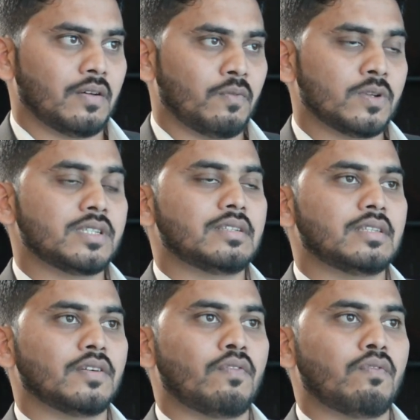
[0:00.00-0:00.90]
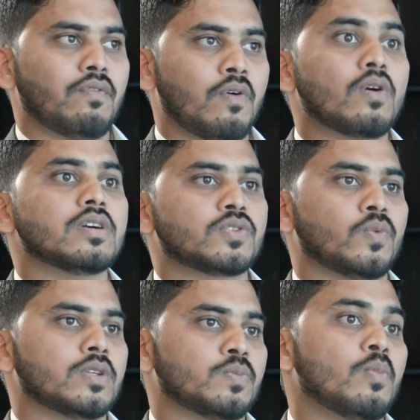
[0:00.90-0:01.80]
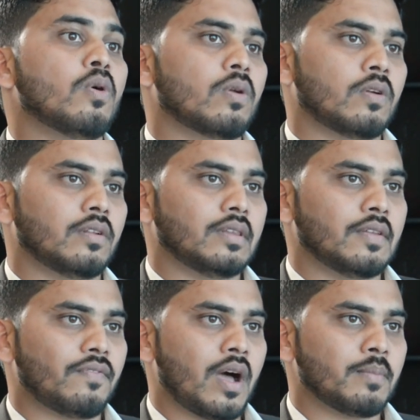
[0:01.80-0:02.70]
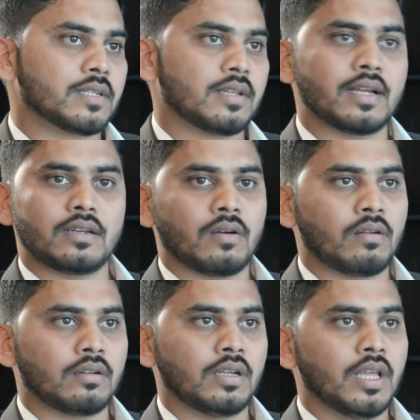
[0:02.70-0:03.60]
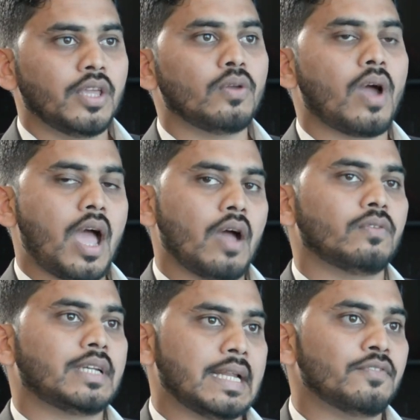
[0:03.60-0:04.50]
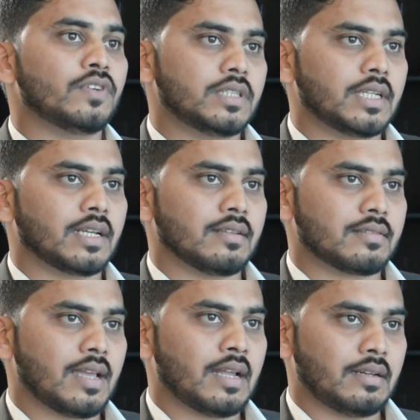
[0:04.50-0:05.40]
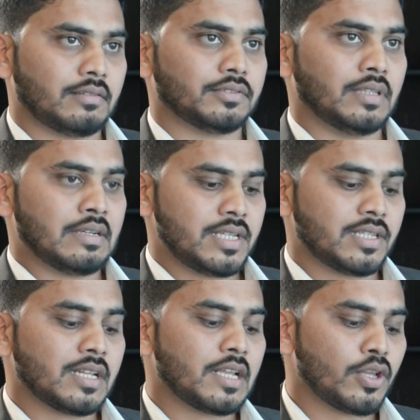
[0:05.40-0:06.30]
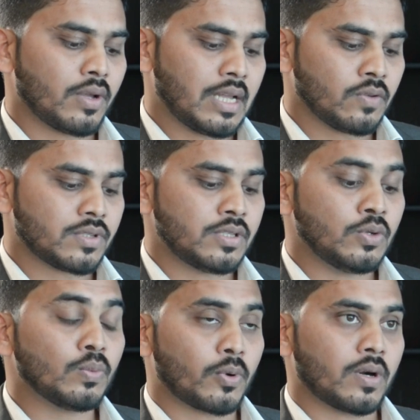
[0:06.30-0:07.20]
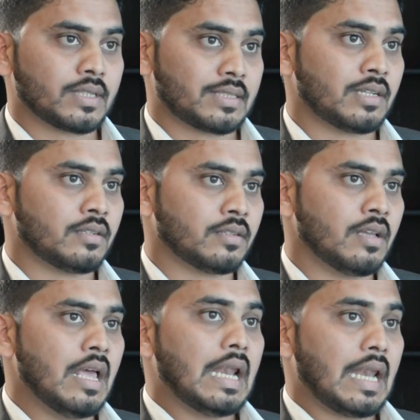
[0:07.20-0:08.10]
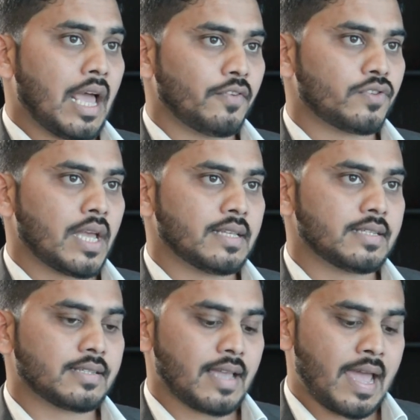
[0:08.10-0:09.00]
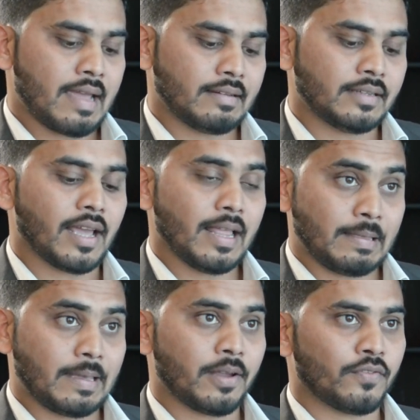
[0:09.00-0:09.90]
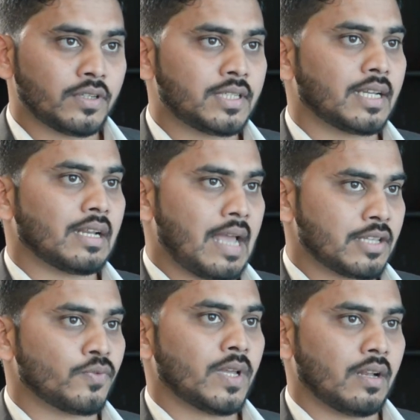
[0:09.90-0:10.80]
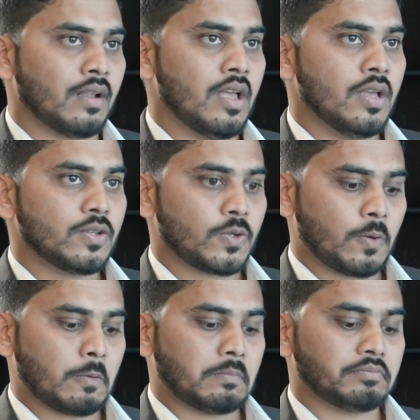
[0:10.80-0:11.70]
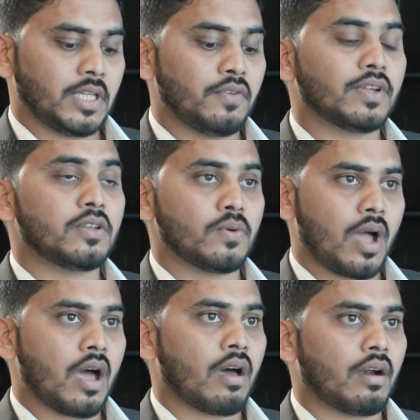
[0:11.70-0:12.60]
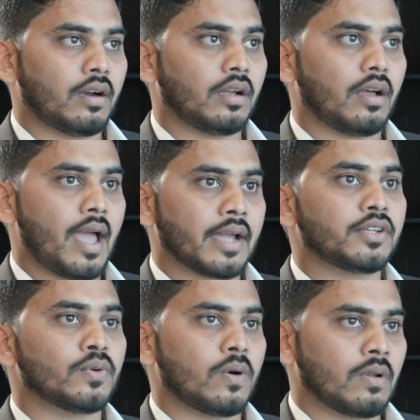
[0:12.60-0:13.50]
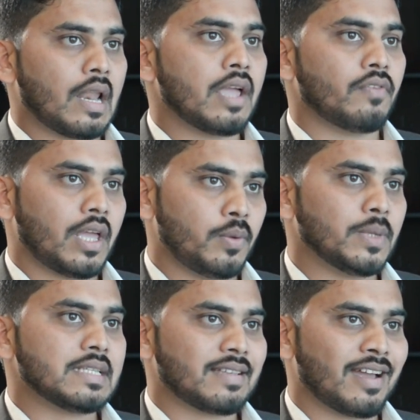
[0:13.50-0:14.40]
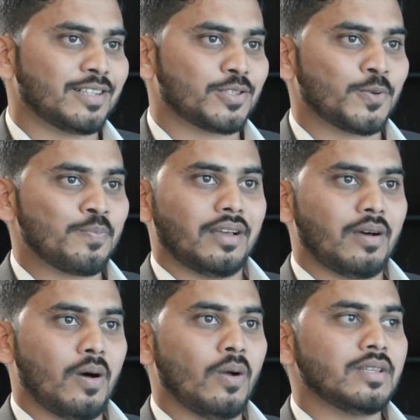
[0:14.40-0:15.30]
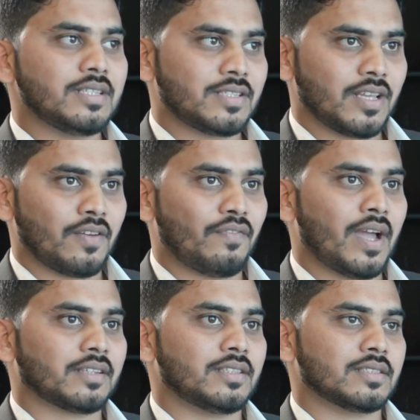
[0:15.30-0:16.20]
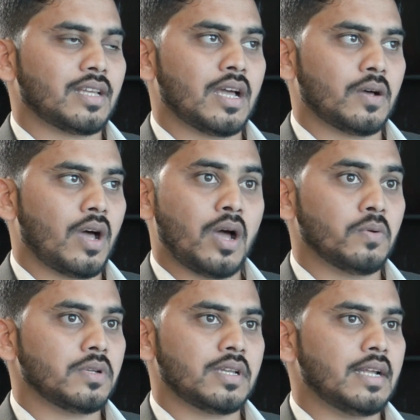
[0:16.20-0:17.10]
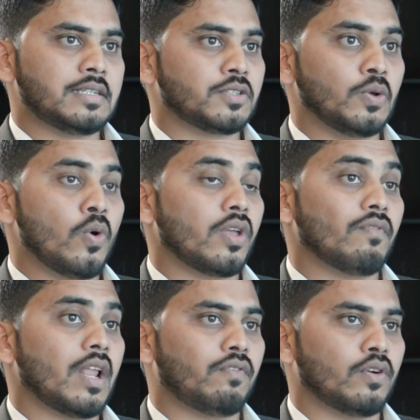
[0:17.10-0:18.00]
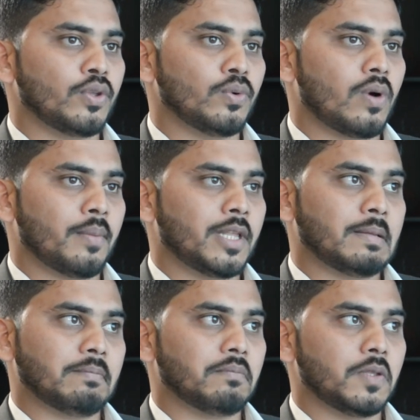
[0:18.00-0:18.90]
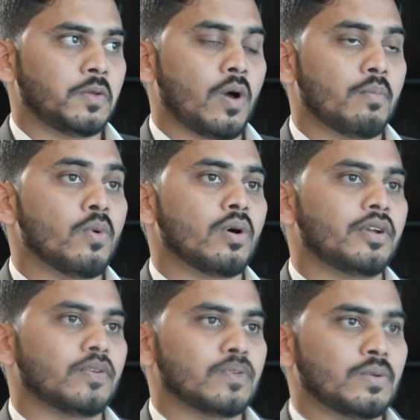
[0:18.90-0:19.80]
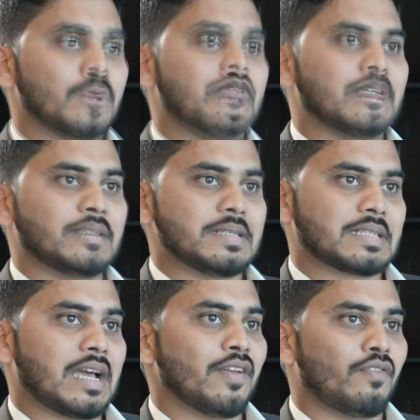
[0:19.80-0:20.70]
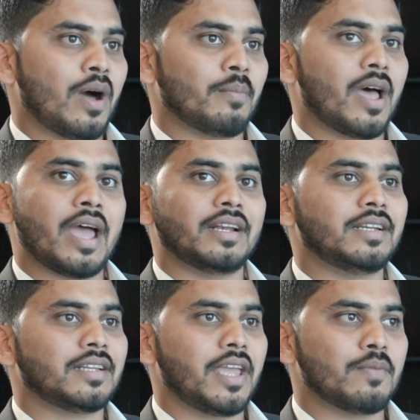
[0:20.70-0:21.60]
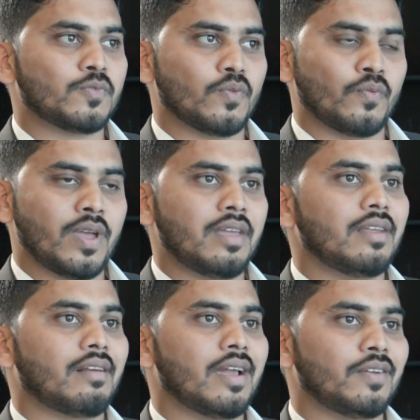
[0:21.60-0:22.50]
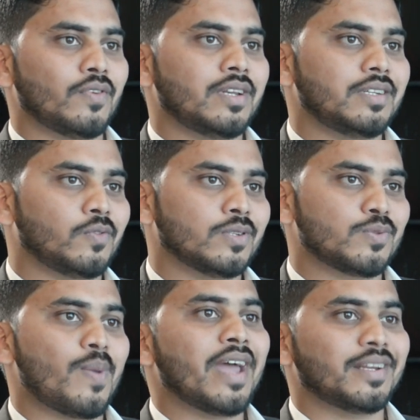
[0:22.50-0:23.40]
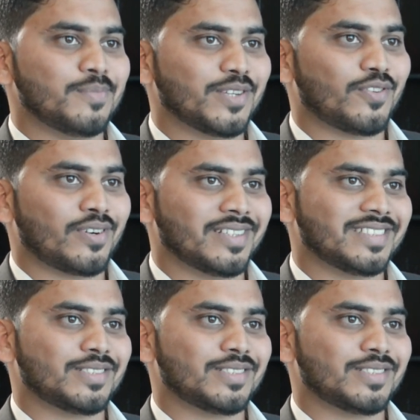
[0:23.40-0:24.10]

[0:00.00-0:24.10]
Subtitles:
Was it the focus was more on the pharma side, or you have 10 verticals, and recently you announced new products under life sciences and healthcare vertical as well. So even you are active on live animal side. So all these factors, how it's going well for you? I mean, you're more into the Sky Pharma, and it came very right when it was pandemic for us.